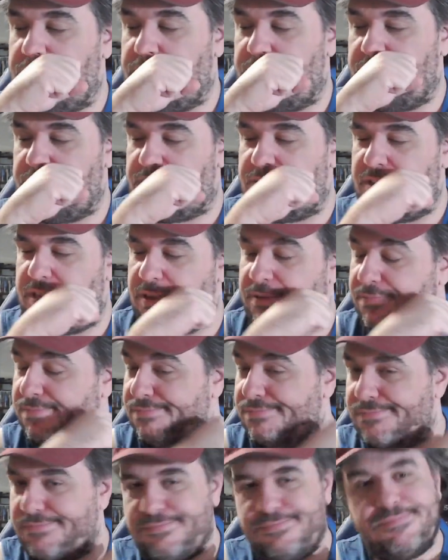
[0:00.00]
Disney.
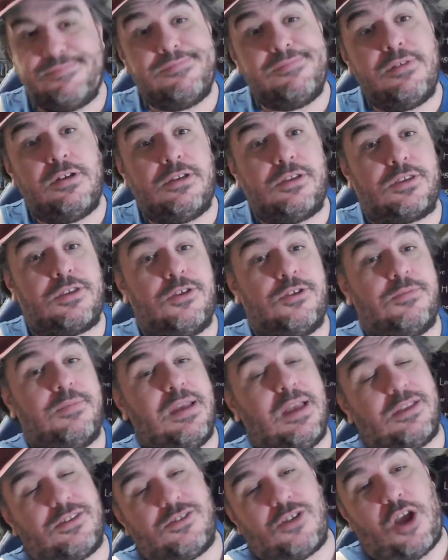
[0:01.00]
Excuse
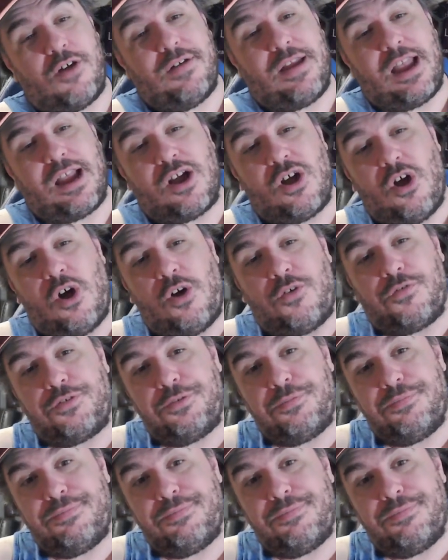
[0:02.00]
me. I'm sorry, I coughed.